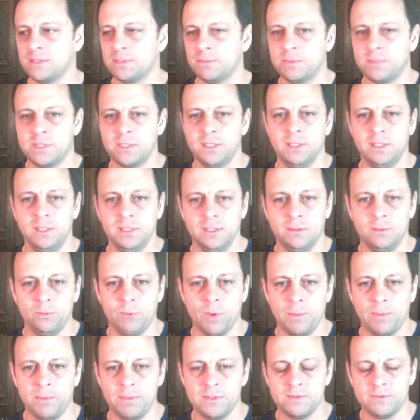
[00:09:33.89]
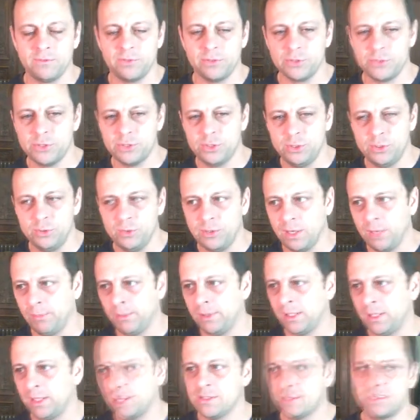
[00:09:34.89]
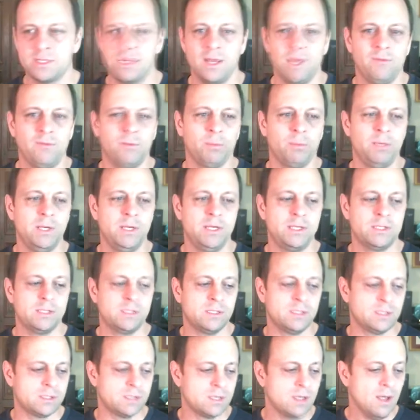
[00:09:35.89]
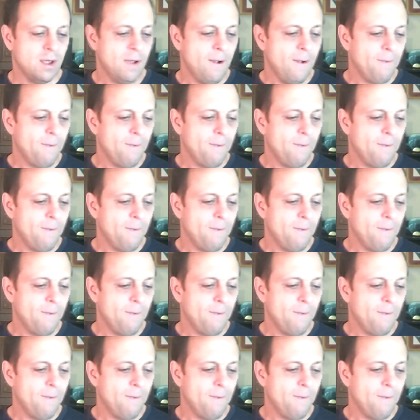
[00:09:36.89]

Obsidian weapons version 2 coming in, save your pieces.